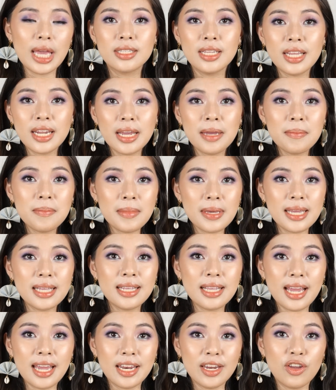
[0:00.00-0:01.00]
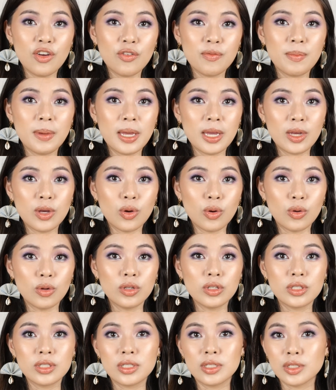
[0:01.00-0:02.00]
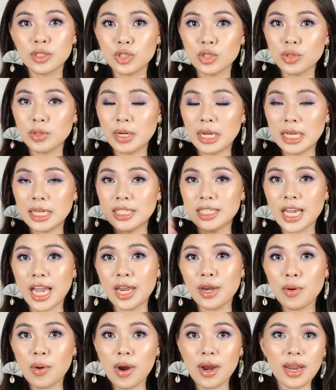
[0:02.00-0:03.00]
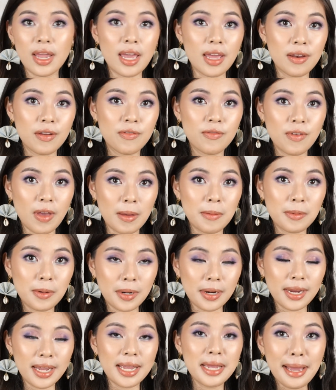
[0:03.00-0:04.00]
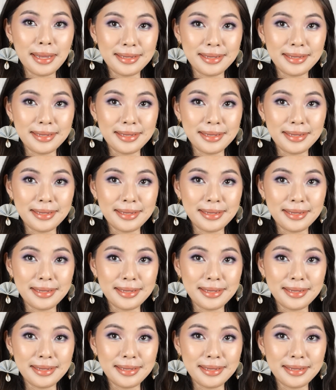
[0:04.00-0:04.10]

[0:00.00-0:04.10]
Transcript: Did I meet any of my goals during January and February?